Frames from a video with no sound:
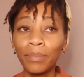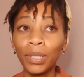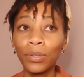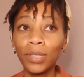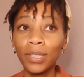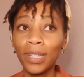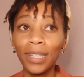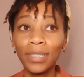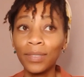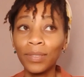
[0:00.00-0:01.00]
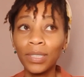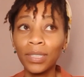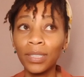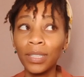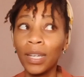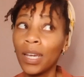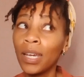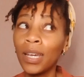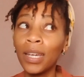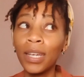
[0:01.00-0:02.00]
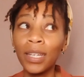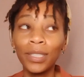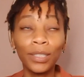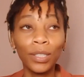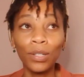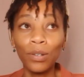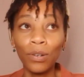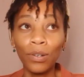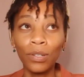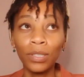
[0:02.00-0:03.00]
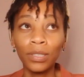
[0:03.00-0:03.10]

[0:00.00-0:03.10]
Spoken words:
because negativity is not